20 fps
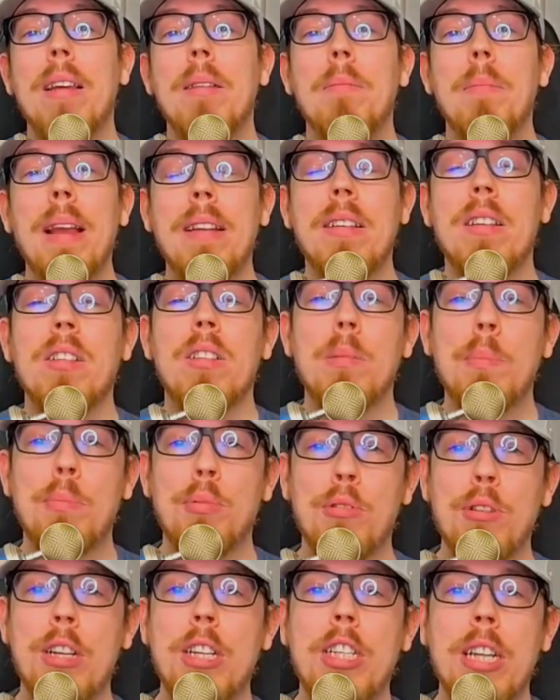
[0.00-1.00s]
makes us
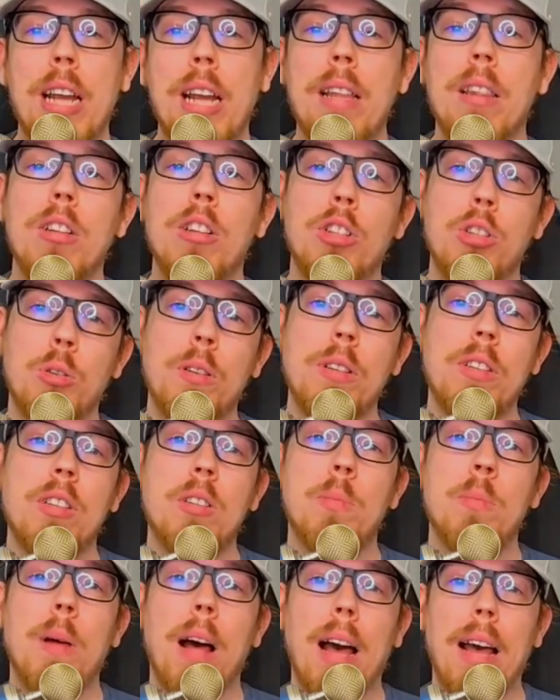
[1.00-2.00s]
appreciate the
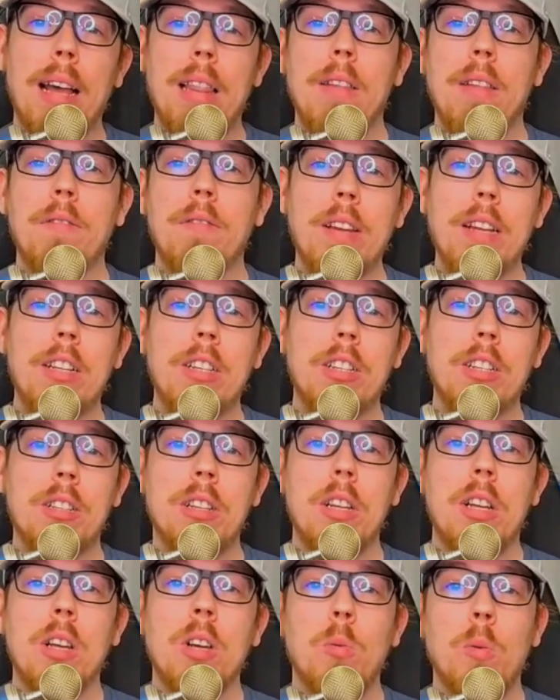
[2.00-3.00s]
choices behind the features
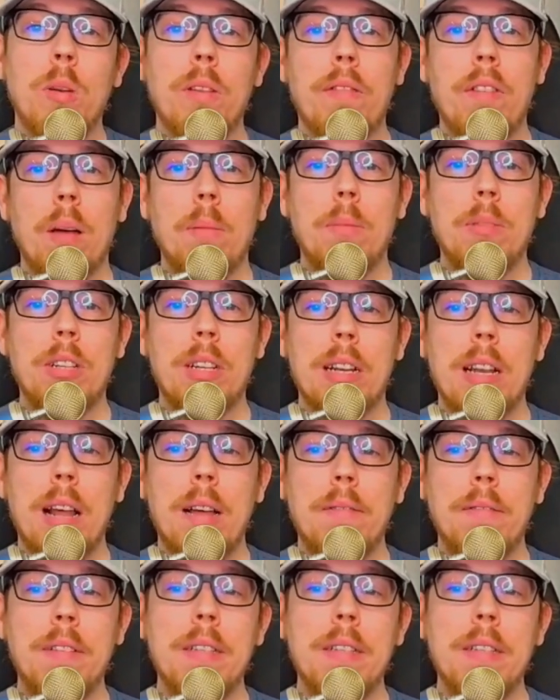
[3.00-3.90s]
we've come to love.